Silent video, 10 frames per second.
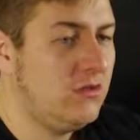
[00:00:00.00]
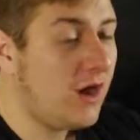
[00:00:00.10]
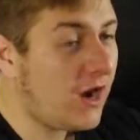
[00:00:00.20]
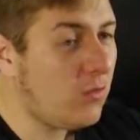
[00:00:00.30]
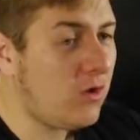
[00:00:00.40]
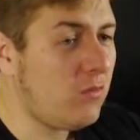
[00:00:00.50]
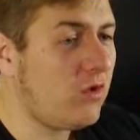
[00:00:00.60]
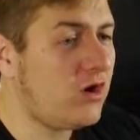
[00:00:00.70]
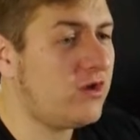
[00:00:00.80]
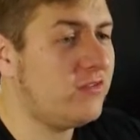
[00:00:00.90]
I don't want to
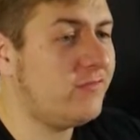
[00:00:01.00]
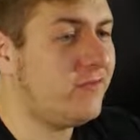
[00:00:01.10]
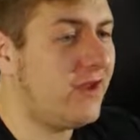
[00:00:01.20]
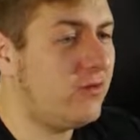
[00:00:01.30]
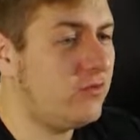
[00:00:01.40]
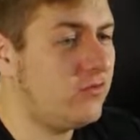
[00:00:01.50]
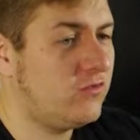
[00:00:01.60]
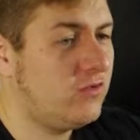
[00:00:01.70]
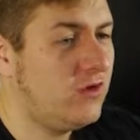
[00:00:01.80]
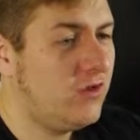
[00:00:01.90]
walk on the flowers.
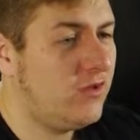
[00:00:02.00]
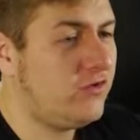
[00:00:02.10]
They're